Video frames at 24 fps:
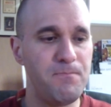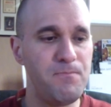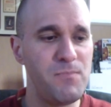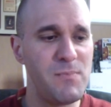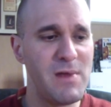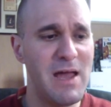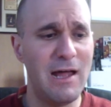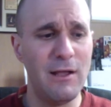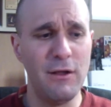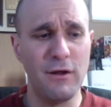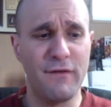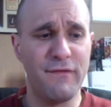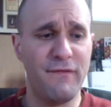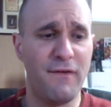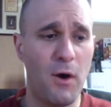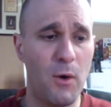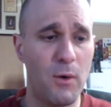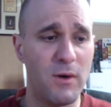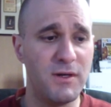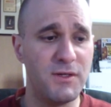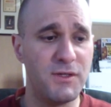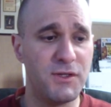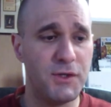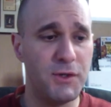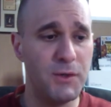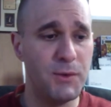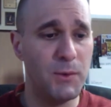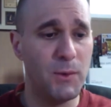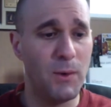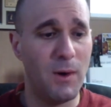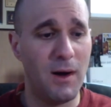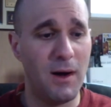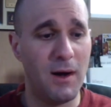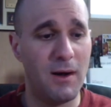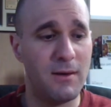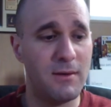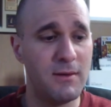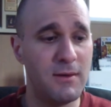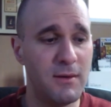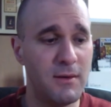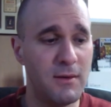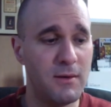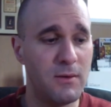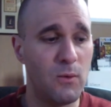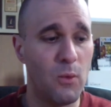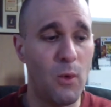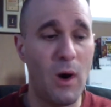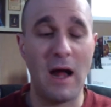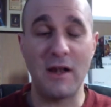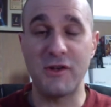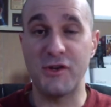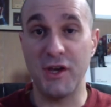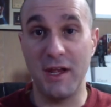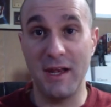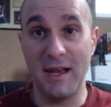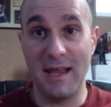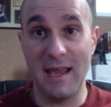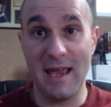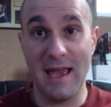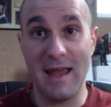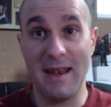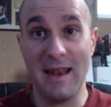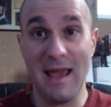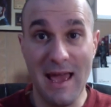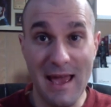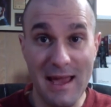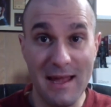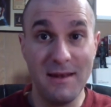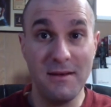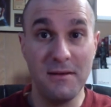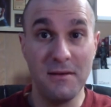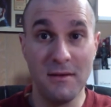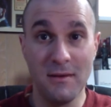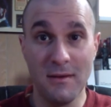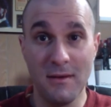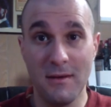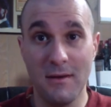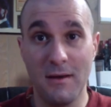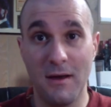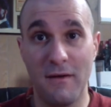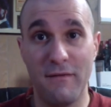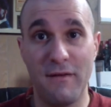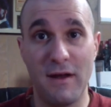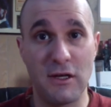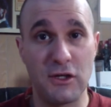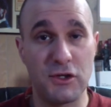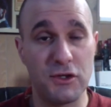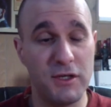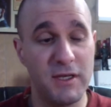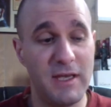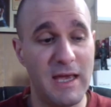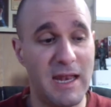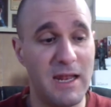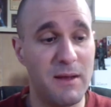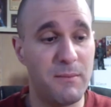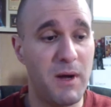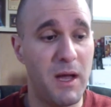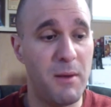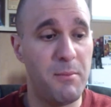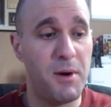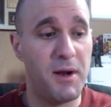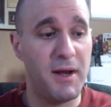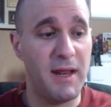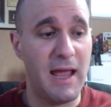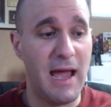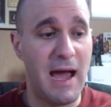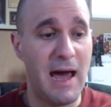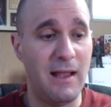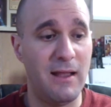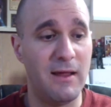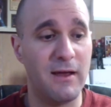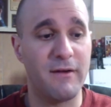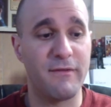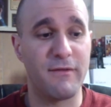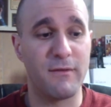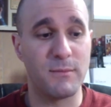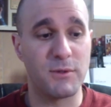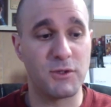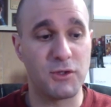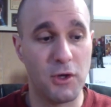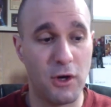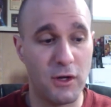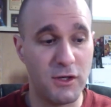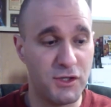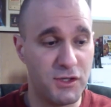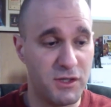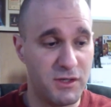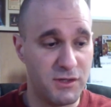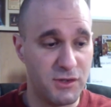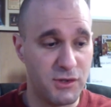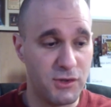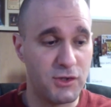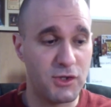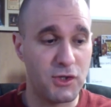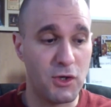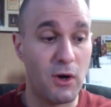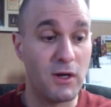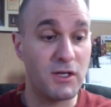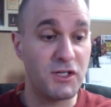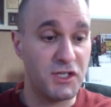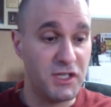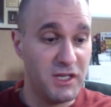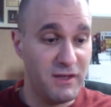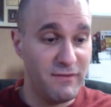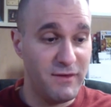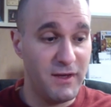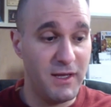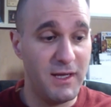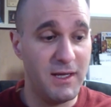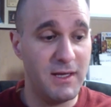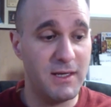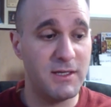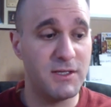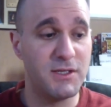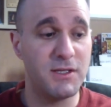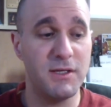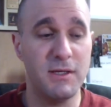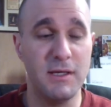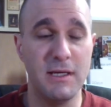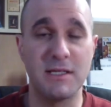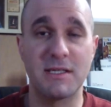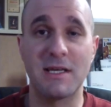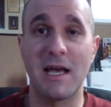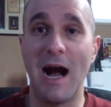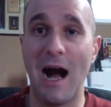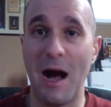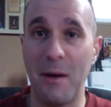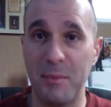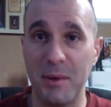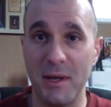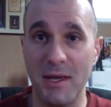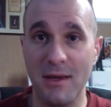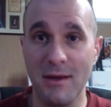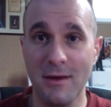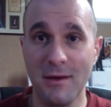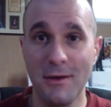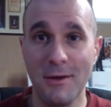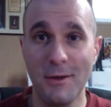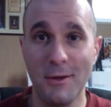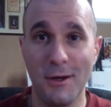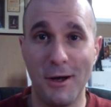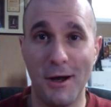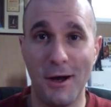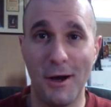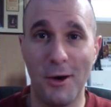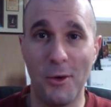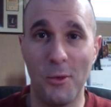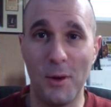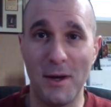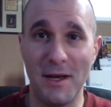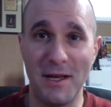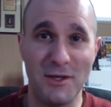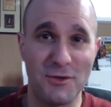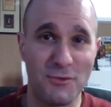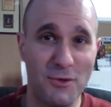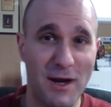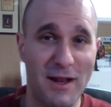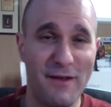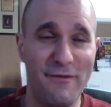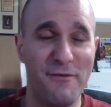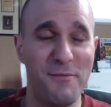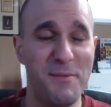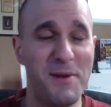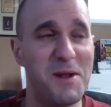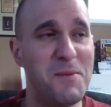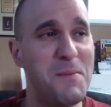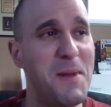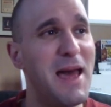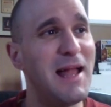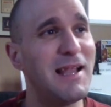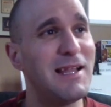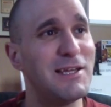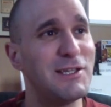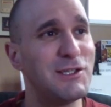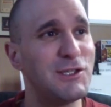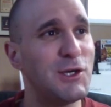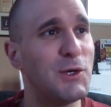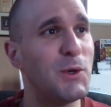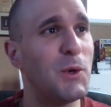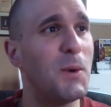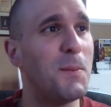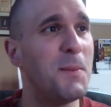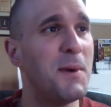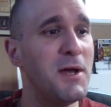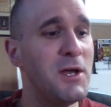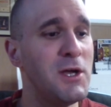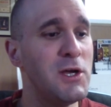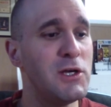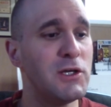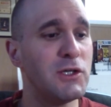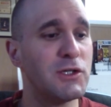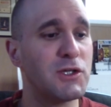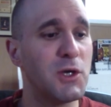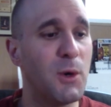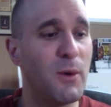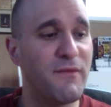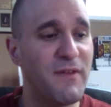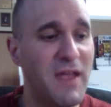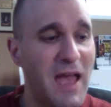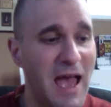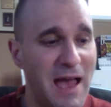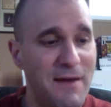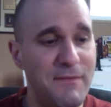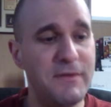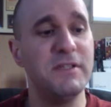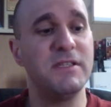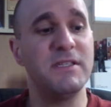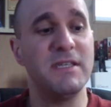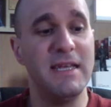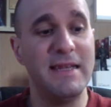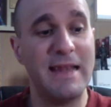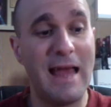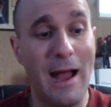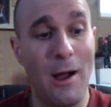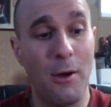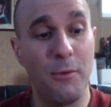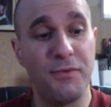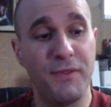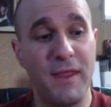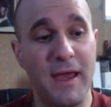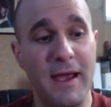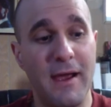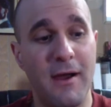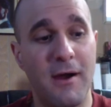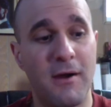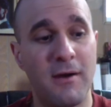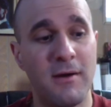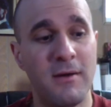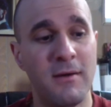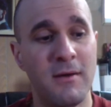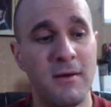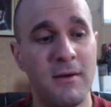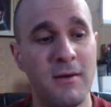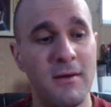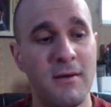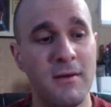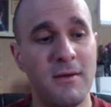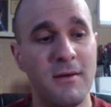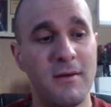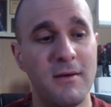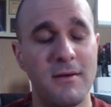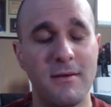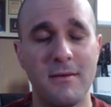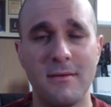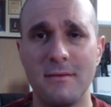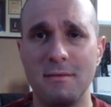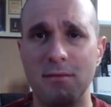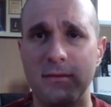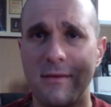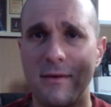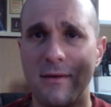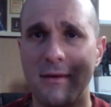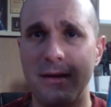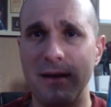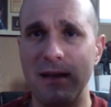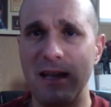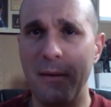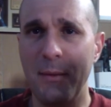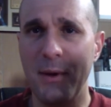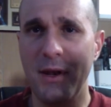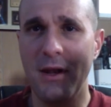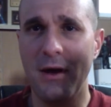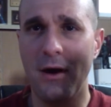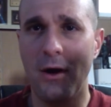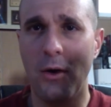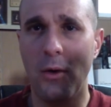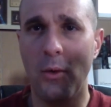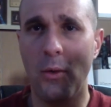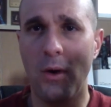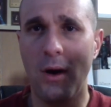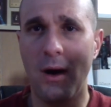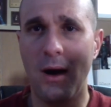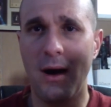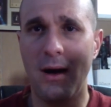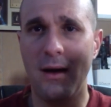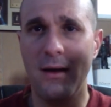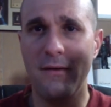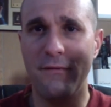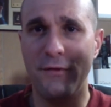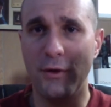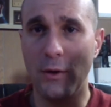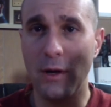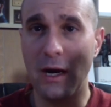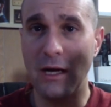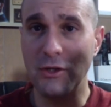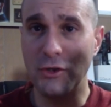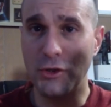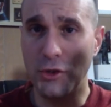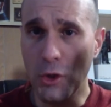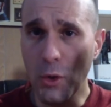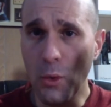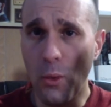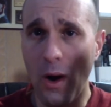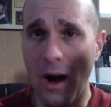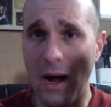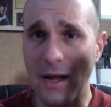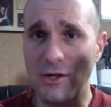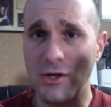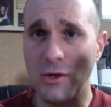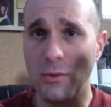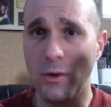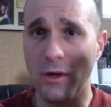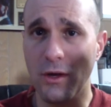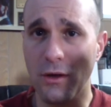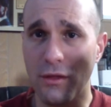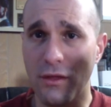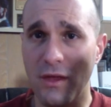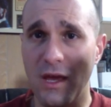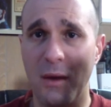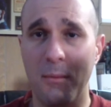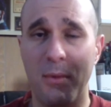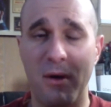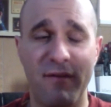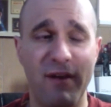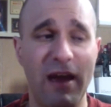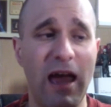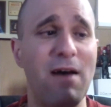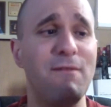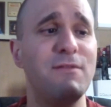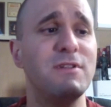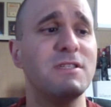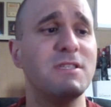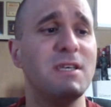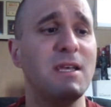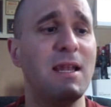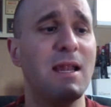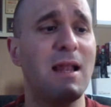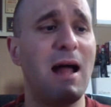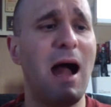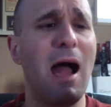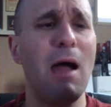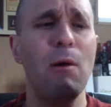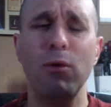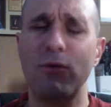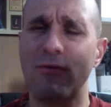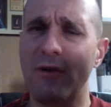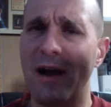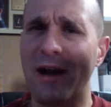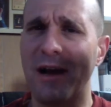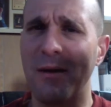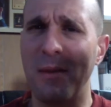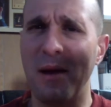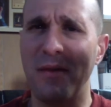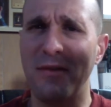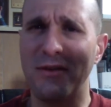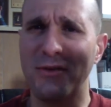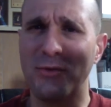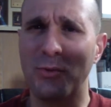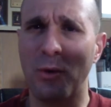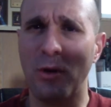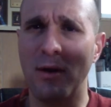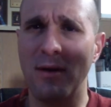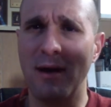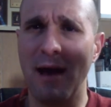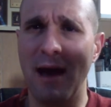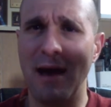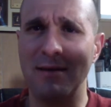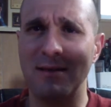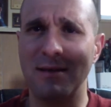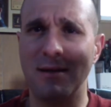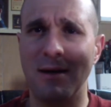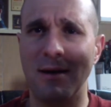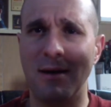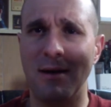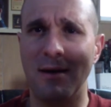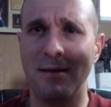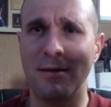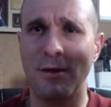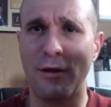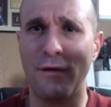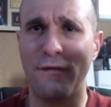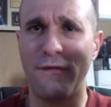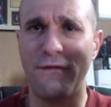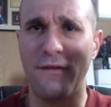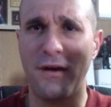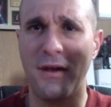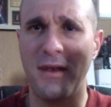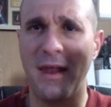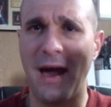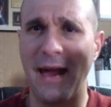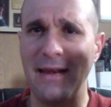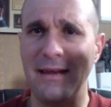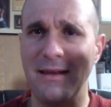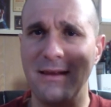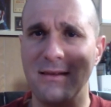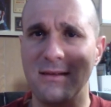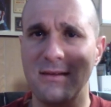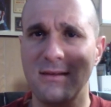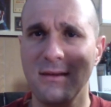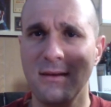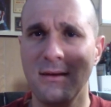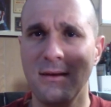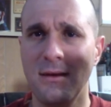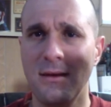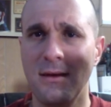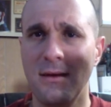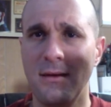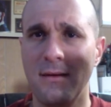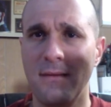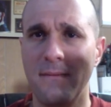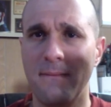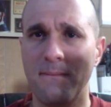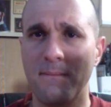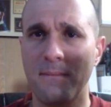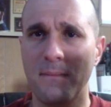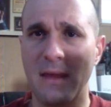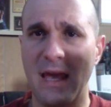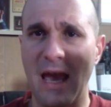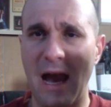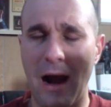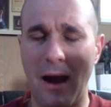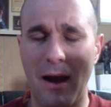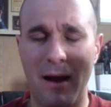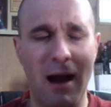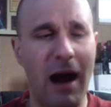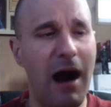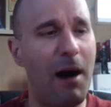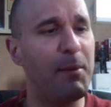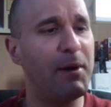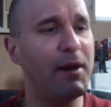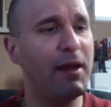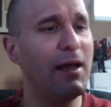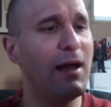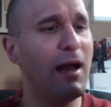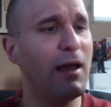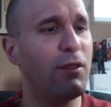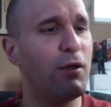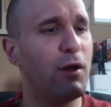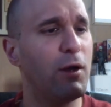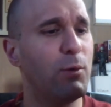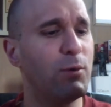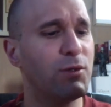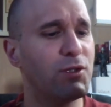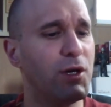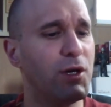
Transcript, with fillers: I look forward to uh, watching it again, and eventually getting my buddy Alec from Staunch, Staunch TV his, his copy uh, when he's ready for me to mail it to him. So if you haven't seen Out There, let me know uh, if you guys do watch it, what you think. But if you haven't seen it, I would recommend this one as a, a little fun 90s co comedy. I thought it was